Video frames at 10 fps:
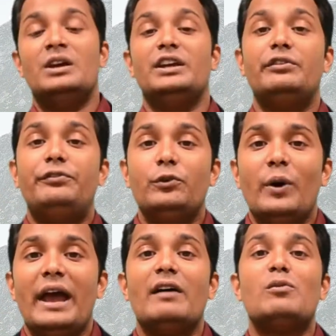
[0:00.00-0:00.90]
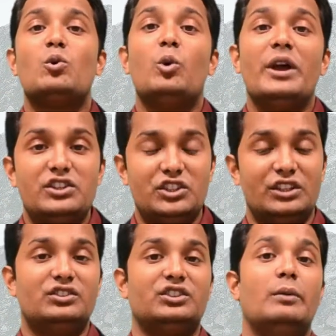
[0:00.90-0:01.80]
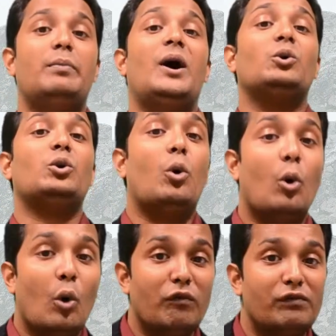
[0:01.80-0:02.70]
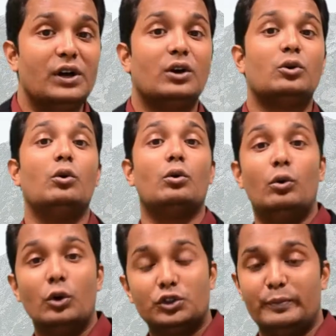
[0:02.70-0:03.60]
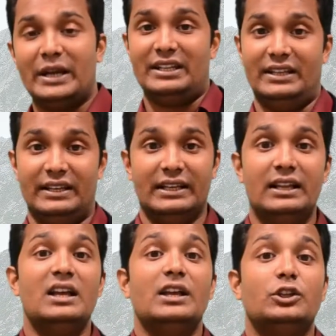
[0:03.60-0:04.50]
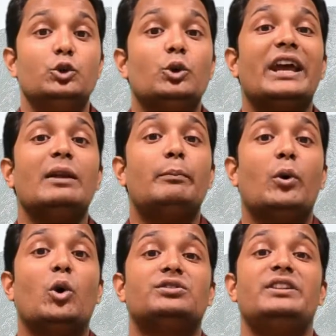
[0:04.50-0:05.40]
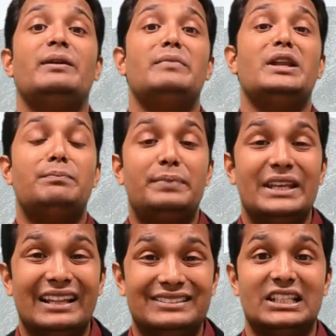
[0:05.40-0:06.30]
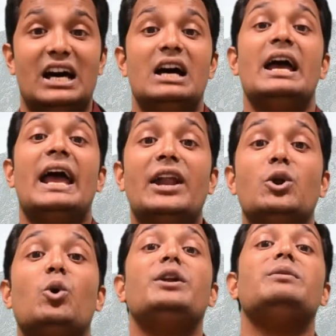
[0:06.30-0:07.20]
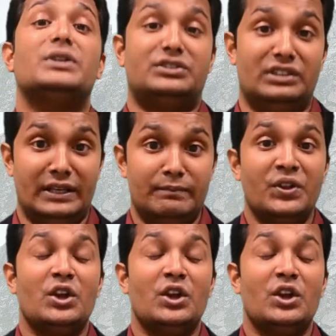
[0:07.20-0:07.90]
If you have questions about homework or course material, you can post them in Piazza anonymously.